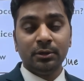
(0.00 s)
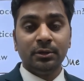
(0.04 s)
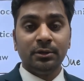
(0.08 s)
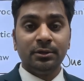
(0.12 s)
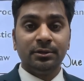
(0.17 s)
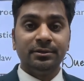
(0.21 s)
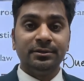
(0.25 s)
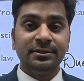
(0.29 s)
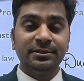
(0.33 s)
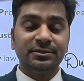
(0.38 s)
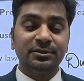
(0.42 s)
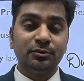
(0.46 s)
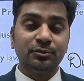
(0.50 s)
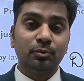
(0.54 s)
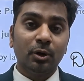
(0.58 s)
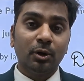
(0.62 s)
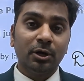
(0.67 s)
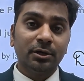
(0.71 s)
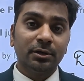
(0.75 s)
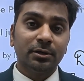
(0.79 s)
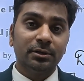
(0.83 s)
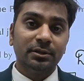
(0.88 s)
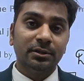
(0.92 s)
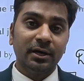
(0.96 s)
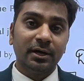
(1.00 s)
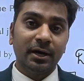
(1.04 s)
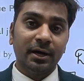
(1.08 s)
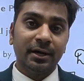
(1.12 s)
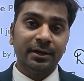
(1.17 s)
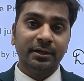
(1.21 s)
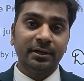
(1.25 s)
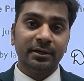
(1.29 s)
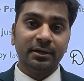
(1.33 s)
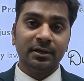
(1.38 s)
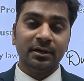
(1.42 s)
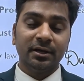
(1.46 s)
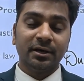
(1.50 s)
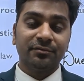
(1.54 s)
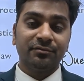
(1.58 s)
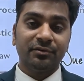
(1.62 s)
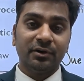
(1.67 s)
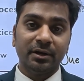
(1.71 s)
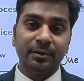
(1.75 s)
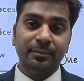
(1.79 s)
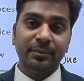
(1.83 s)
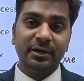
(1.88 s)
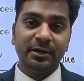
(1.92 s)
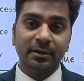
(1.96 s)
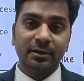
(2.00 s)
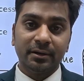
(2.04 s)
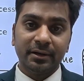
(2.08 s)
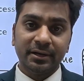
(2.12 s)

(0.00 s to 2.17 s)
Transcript: This is what the article or fundamental right